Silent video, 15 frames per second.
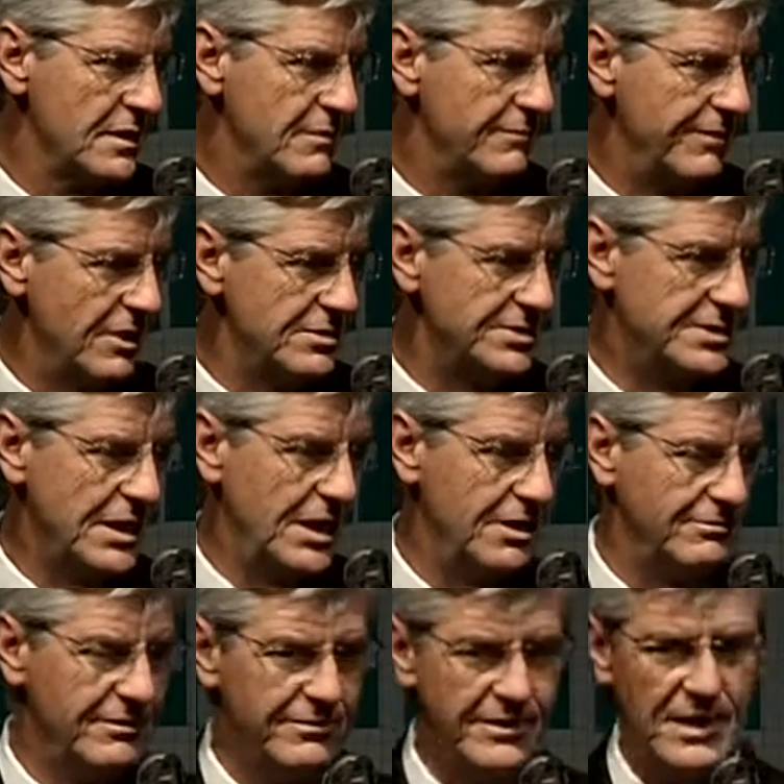First
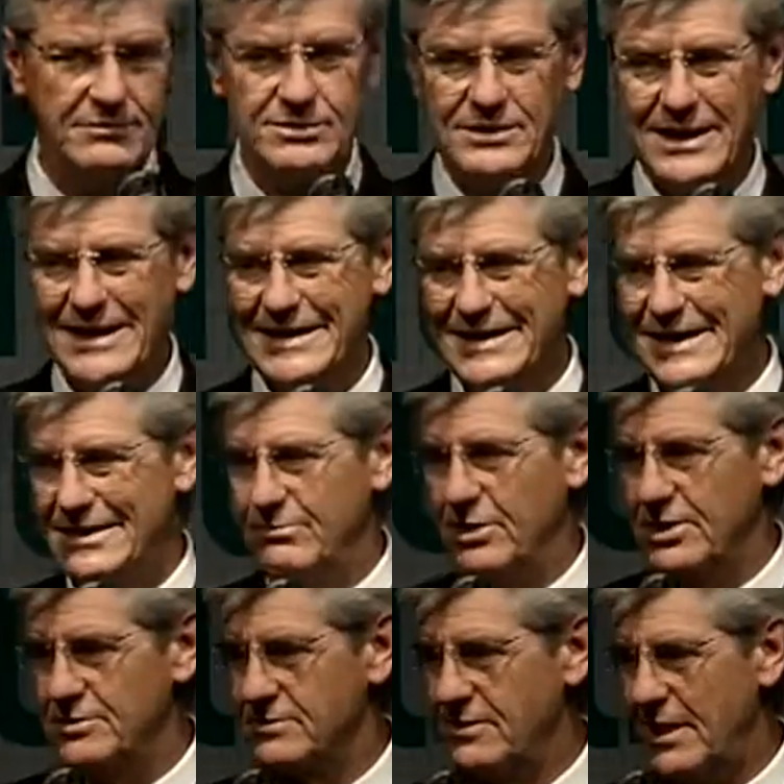off, have you ever tried to get a
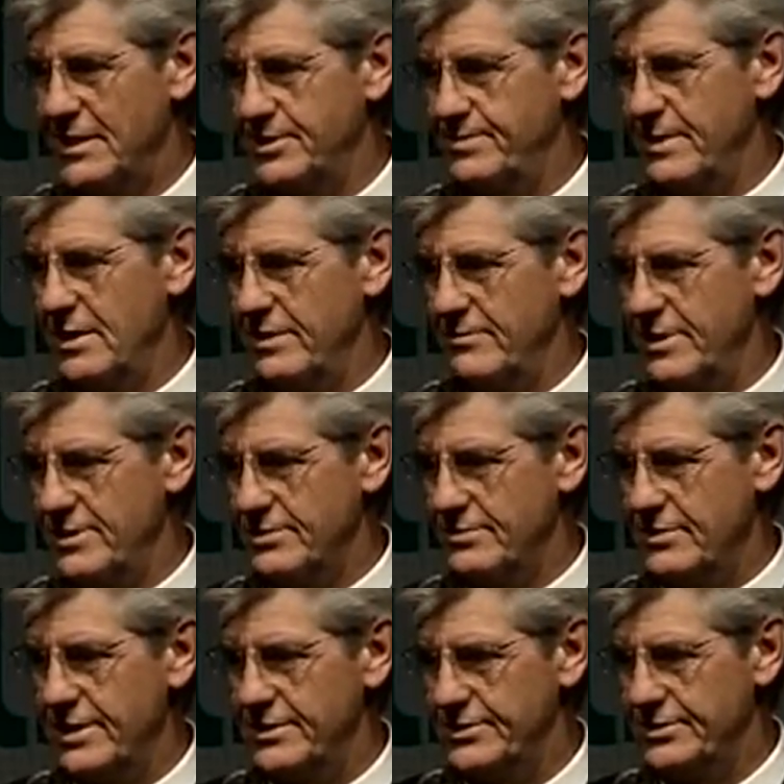bunch of hospital
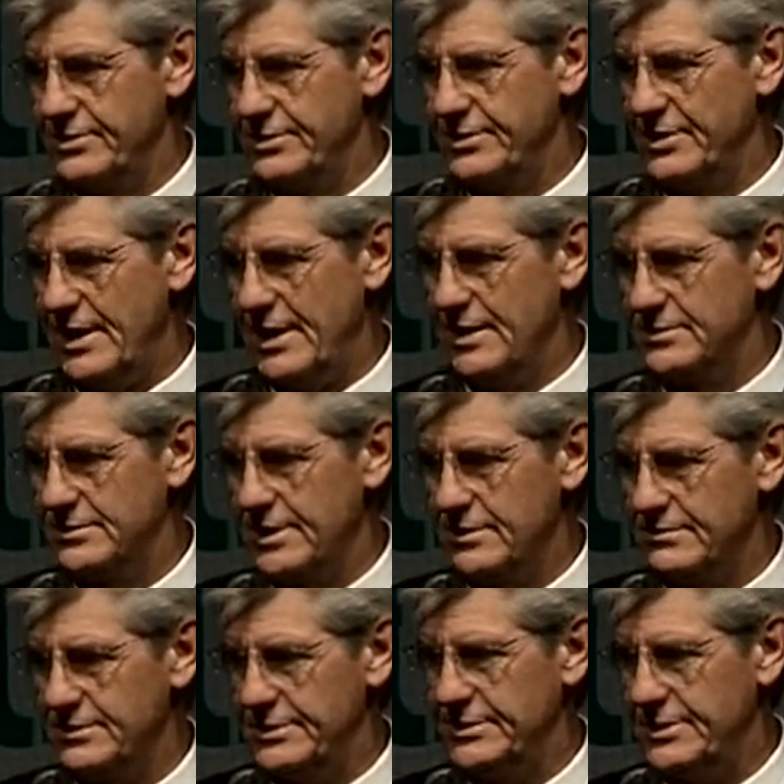administrators to sit down and
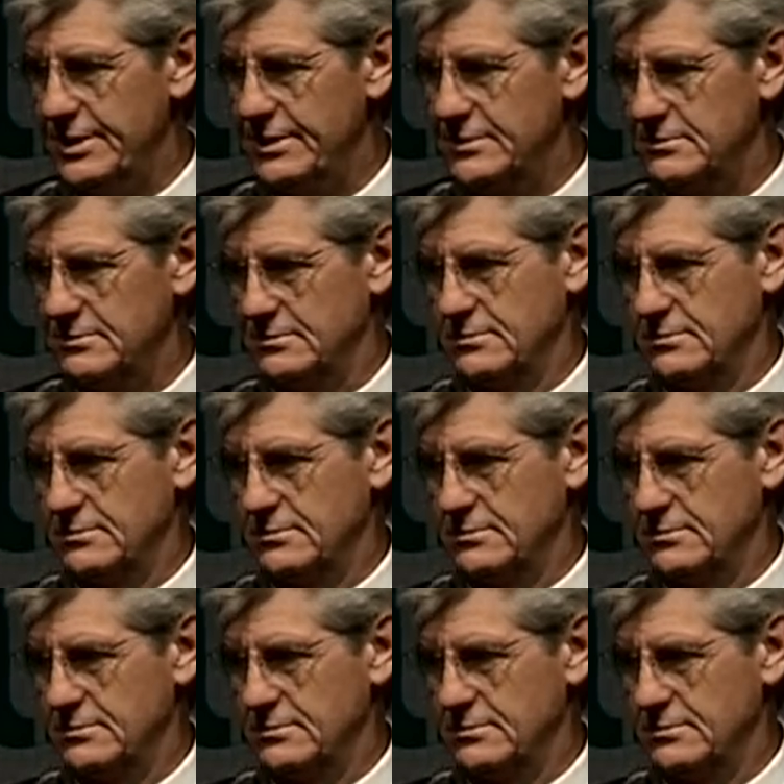talk to each other?